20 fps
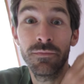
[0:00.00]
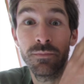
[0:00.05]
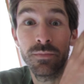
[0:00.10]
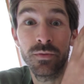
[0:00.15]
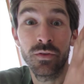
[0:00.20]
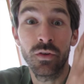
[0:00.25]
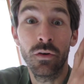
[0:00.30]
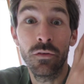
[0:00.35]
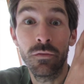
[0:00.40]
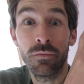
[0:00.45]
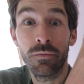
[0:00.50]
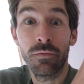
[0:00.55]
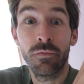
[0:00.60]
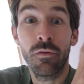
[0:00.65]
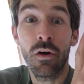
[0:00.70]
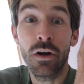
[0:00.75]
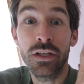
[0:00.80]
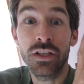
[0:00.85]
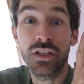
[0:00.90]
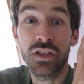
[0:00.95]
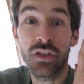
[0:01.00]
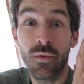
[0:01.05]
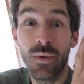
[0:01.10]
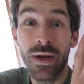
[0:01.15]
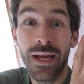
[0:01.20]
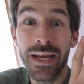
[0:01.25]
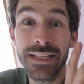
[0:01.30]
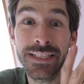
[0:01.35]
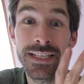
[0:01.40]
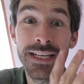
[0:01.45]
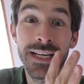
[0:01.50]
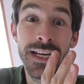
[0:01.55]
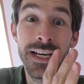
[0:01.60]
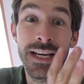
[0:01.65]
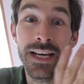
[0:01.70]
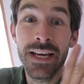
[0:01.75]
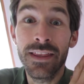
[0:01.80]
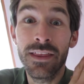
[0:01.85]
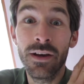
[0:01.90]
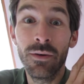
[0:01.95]
sort of front to it
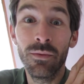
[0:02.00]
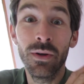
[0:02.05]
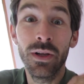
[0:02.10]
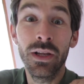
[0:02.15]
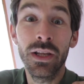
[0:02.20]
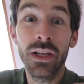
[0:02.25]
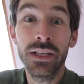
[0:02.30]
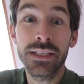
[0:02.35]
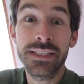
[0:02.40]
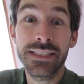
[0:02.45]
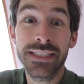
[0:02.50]
that will